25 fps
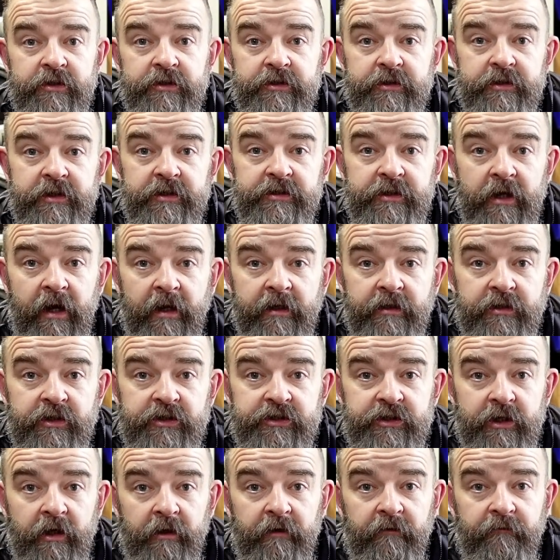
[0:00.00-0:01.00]
is designed to
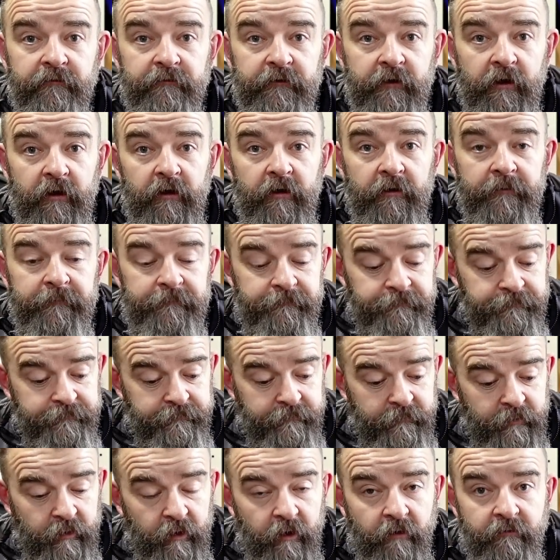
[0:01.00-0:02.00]
sit on the floor
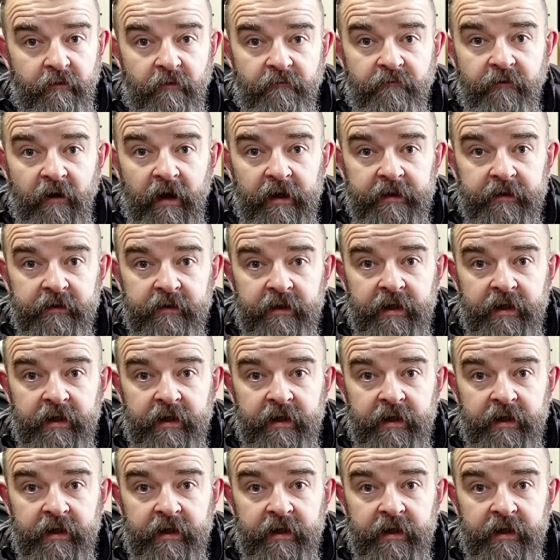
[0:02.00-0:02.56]
of a van,